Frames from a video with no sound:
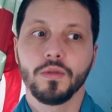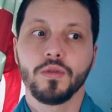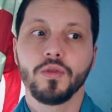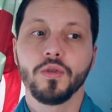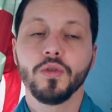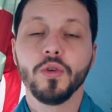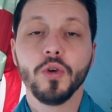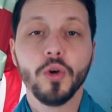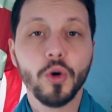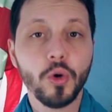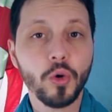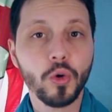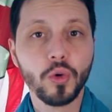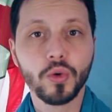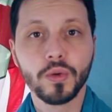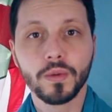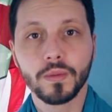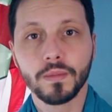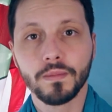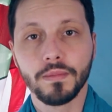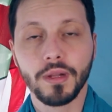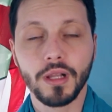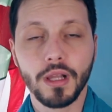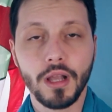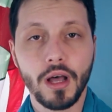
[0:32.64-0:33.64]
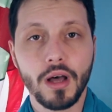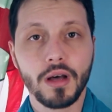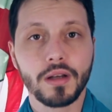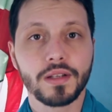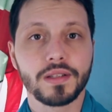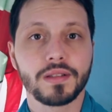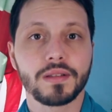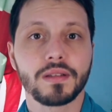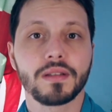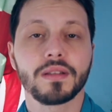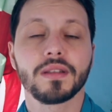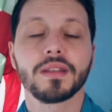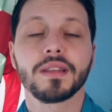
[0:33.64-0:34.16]
To who
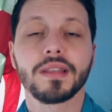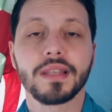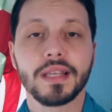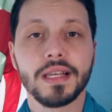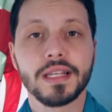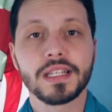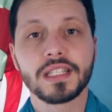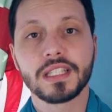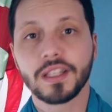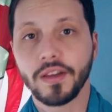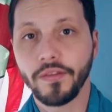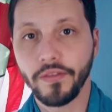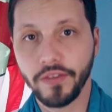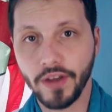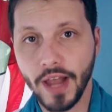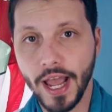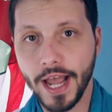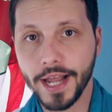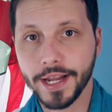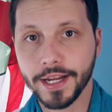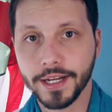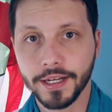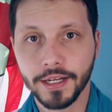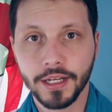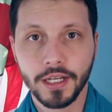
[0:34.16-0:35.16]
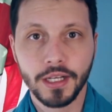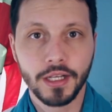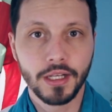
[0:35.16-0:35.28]
belongs this flag?